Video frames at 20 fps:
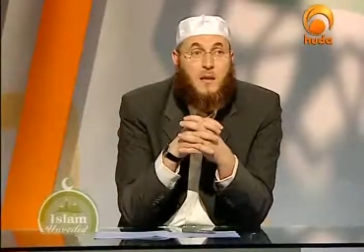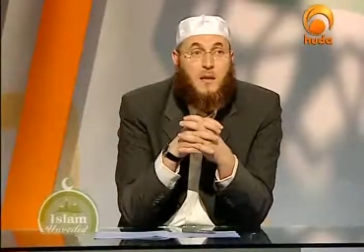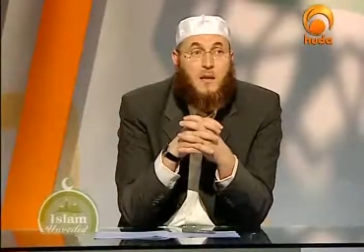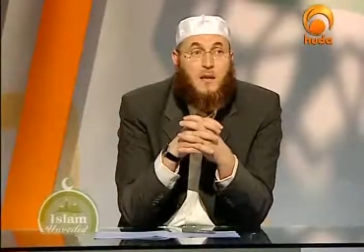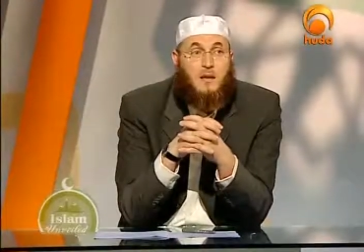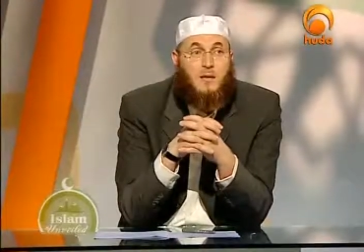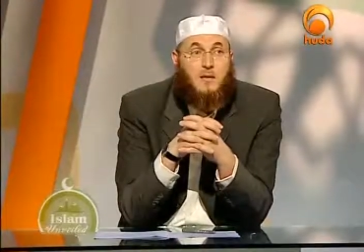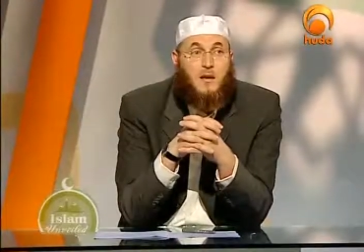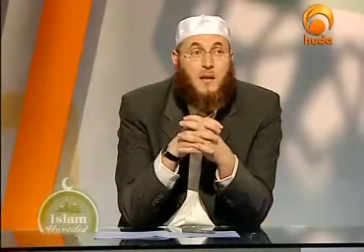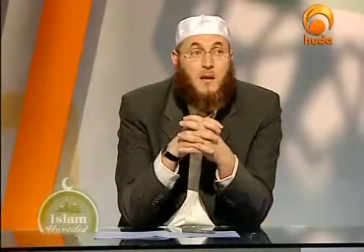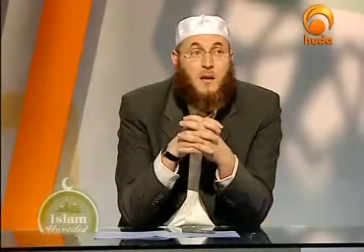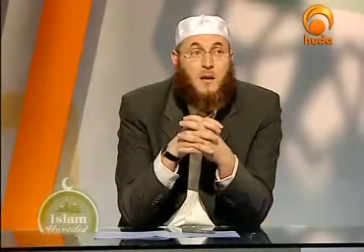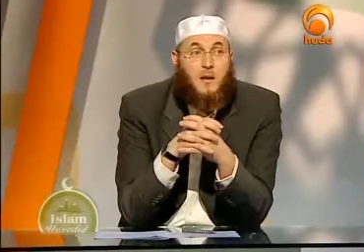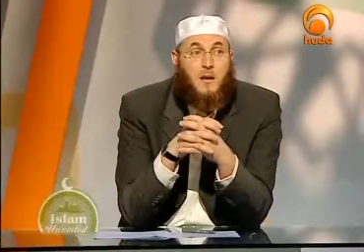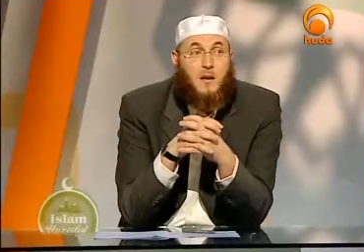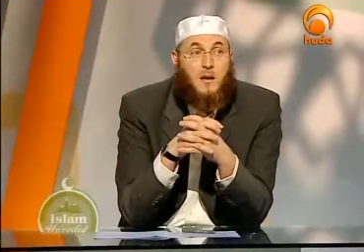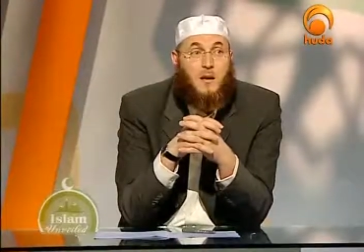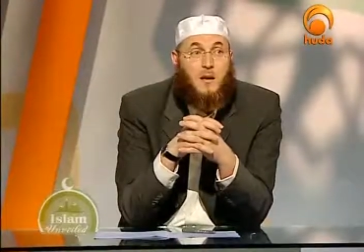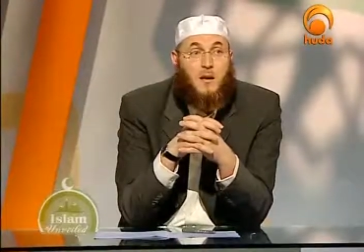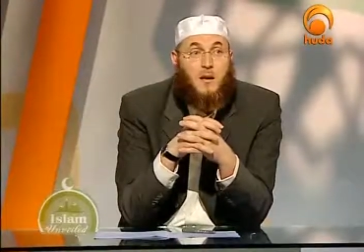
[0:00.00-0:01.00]
is
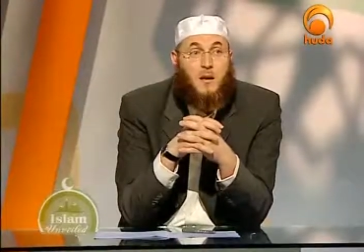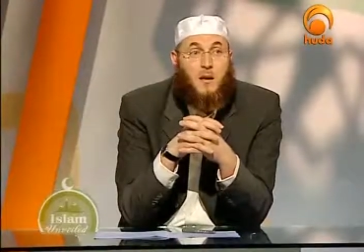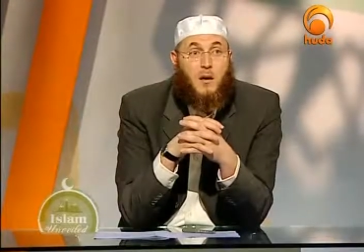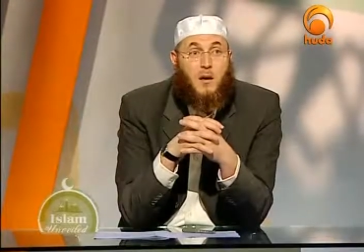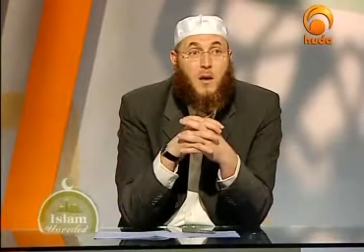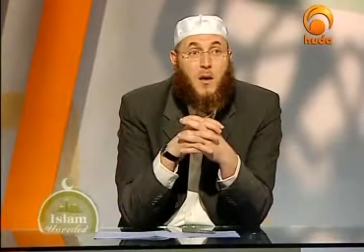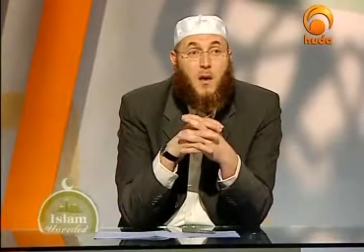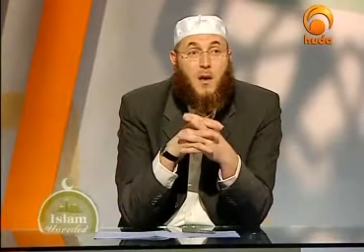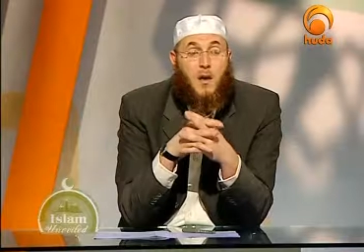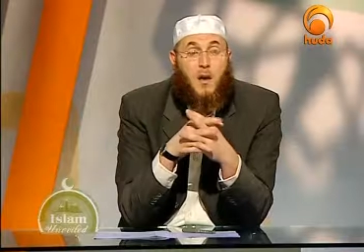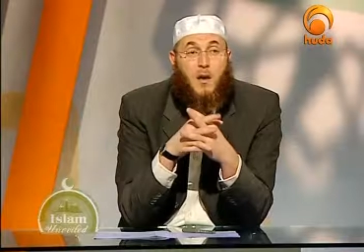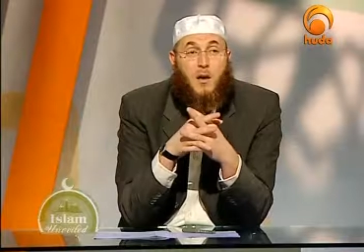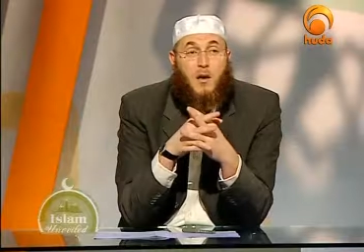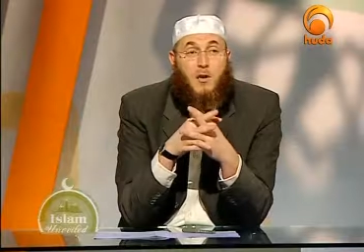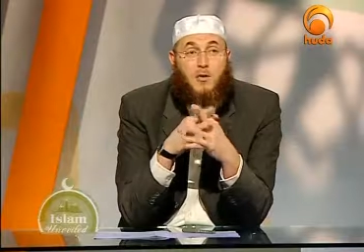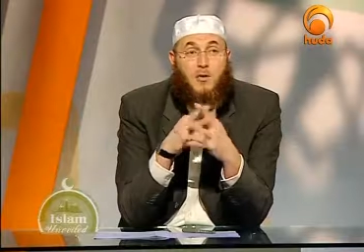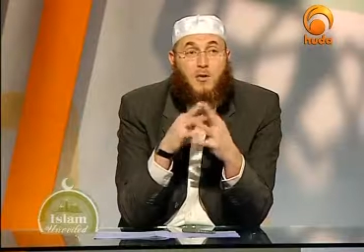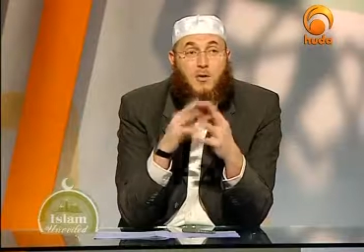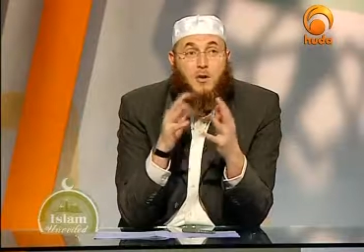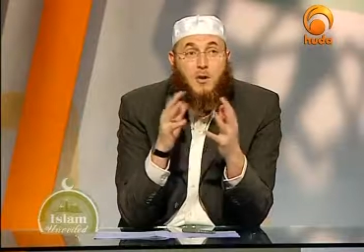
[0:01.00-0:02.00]
the uh,
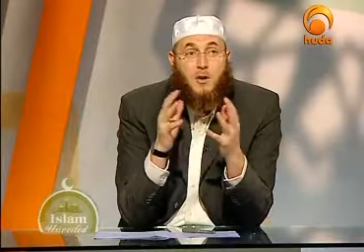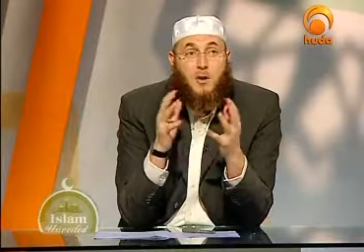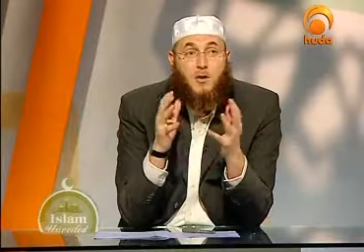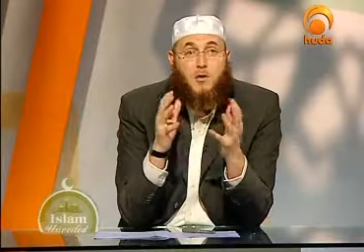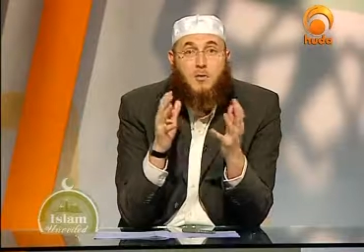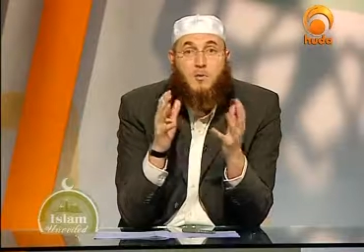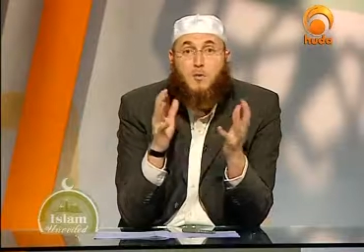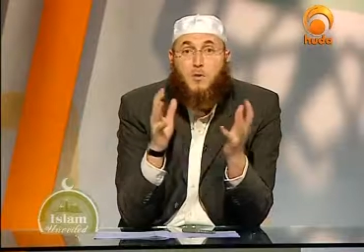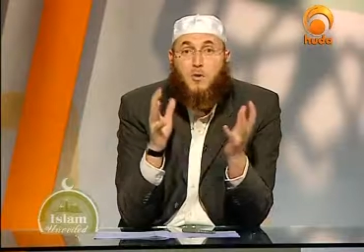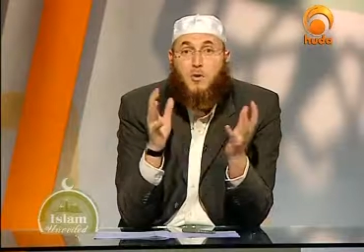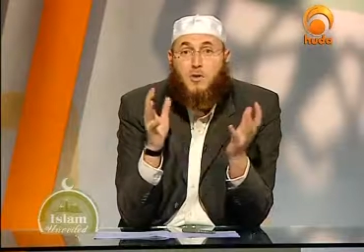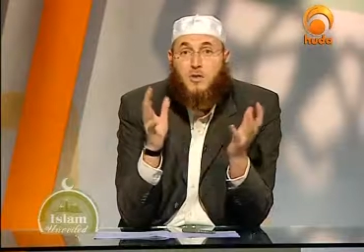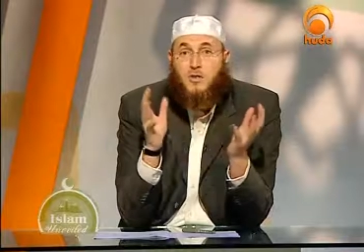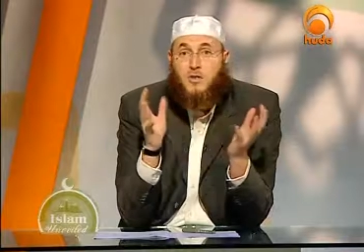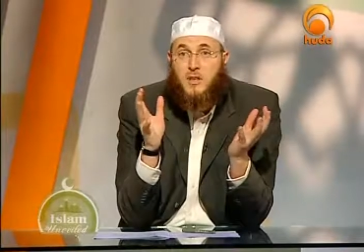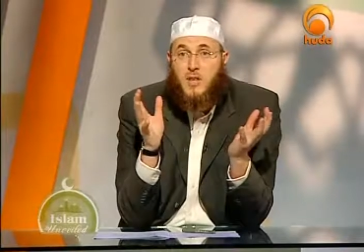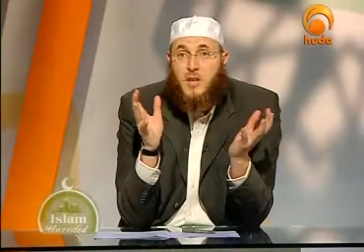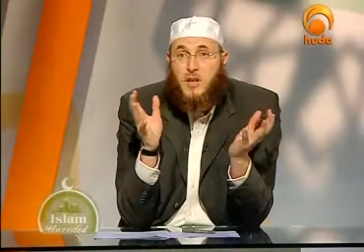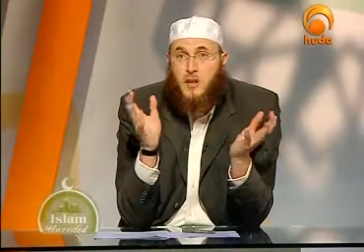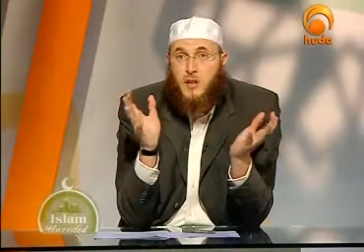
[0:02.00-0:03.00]
third
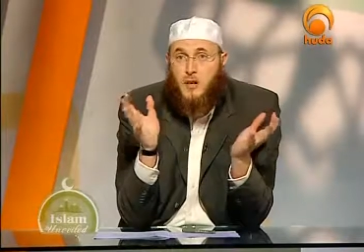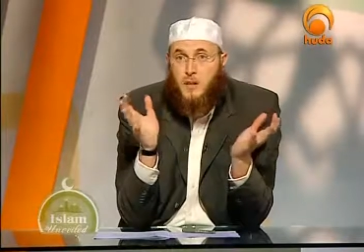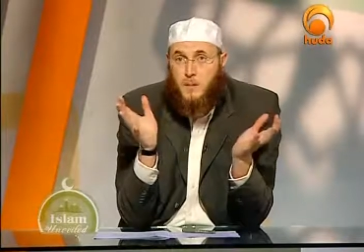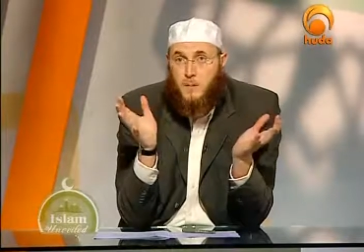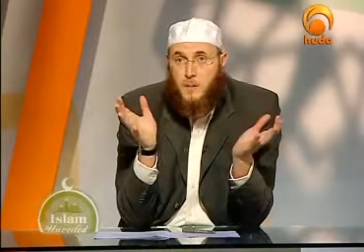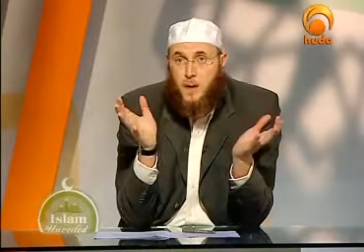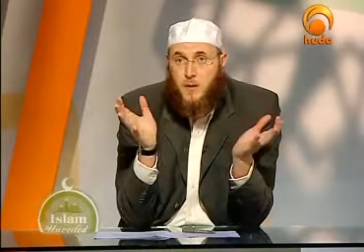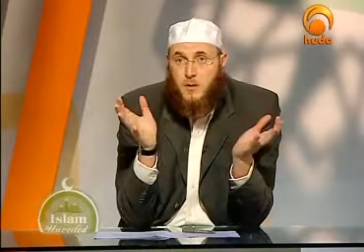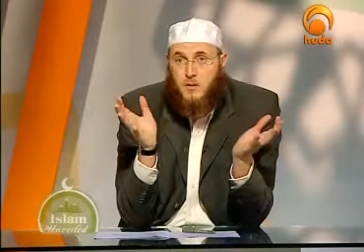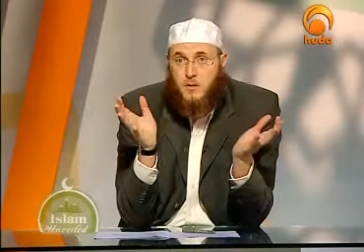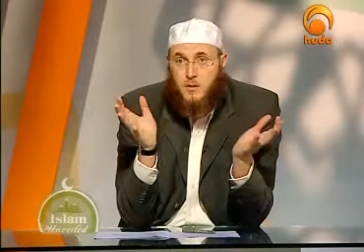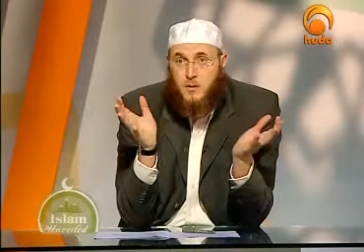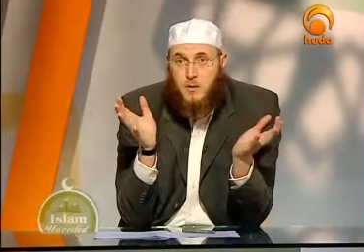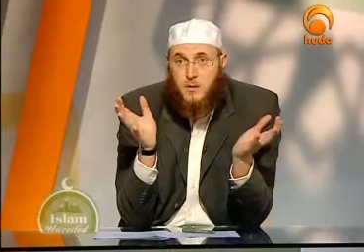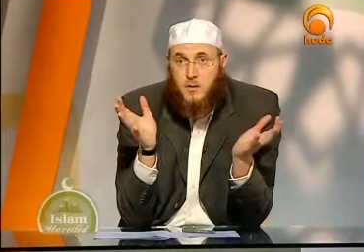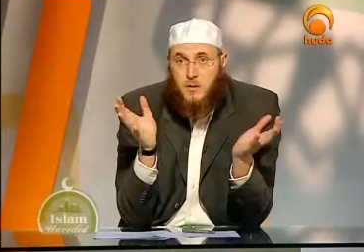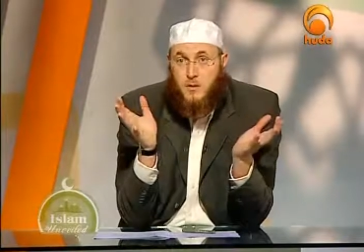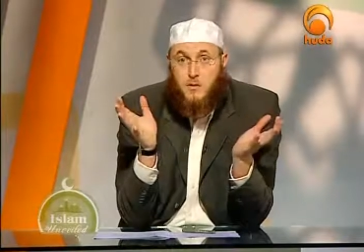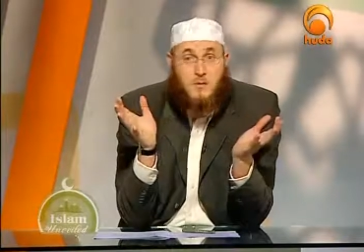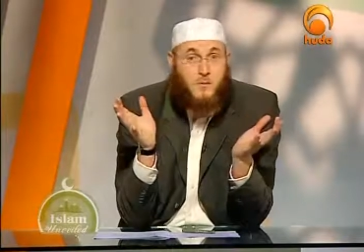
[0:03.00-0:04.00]
most sacred place on
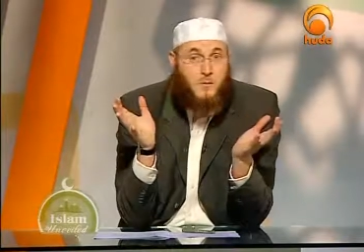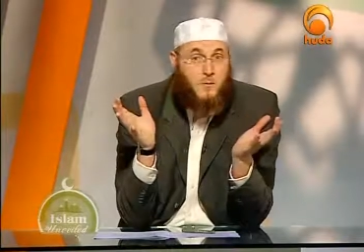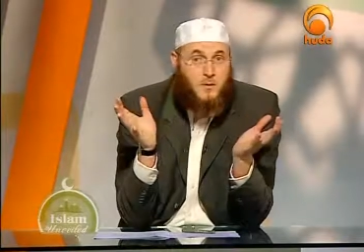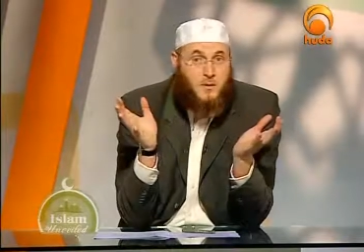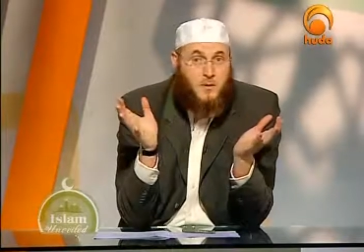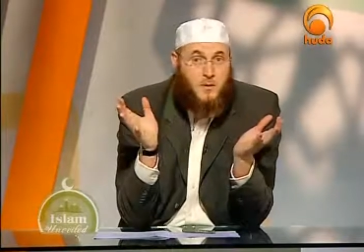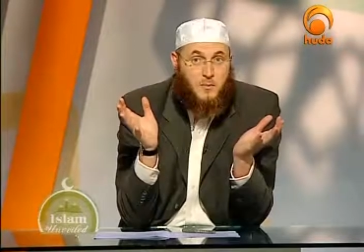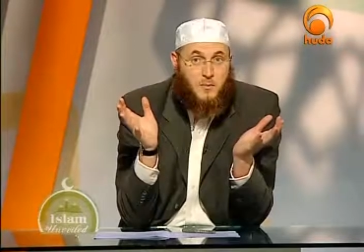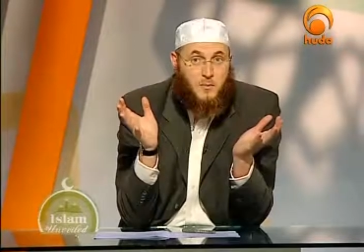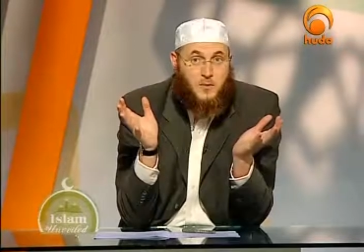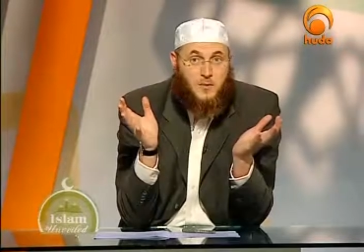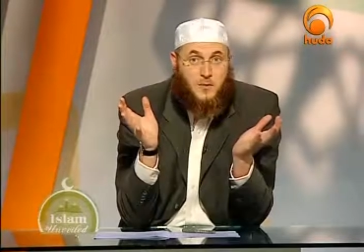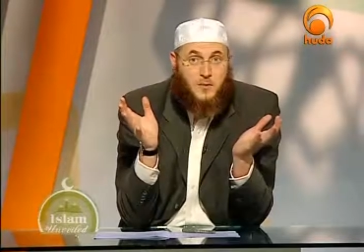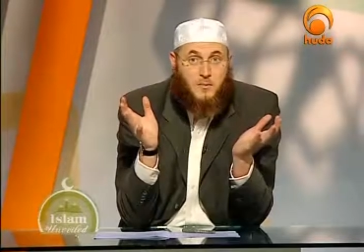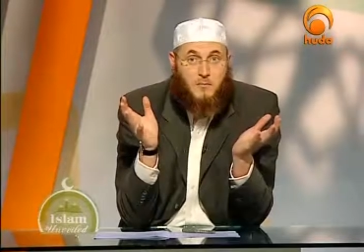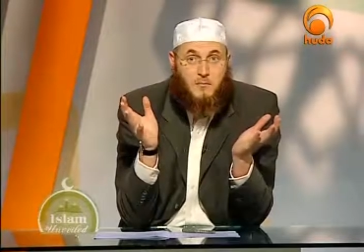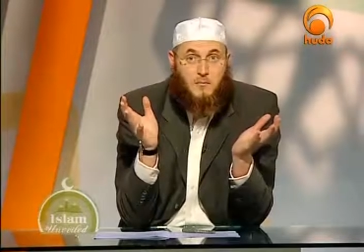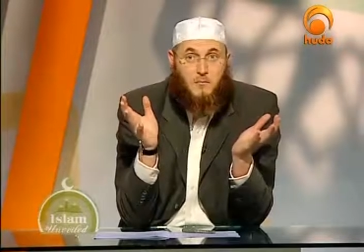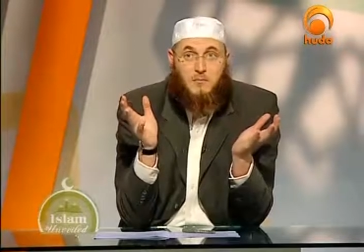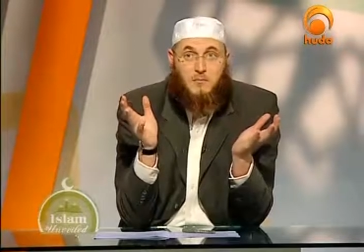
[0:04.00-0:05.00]
earth for Muslims.